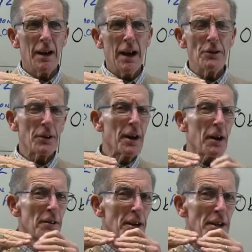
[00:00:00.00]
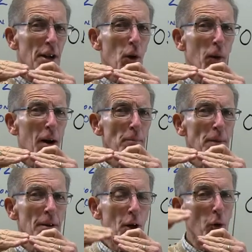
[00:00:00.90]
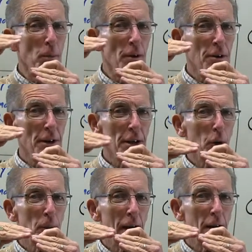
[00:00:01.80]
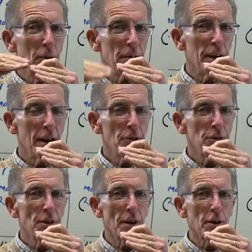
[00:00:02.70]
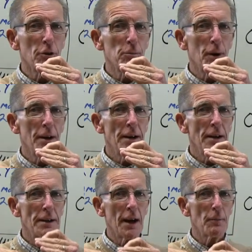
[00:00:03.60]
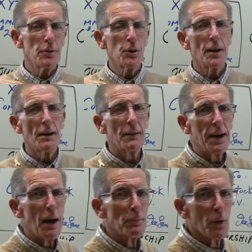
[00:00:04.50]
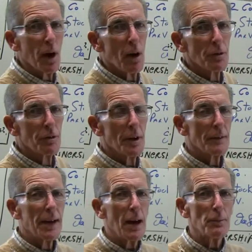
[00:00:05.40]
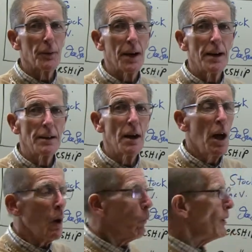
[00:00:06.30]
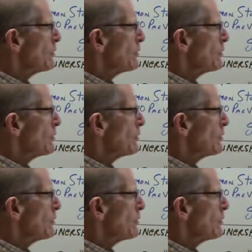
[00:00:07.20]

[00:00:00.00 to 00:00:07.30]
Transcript: Is it guaranteed to go up? Nope. Could it go down? Yes. Could I lose money? Yep. You could have a capital loss instead of a capital gain. Which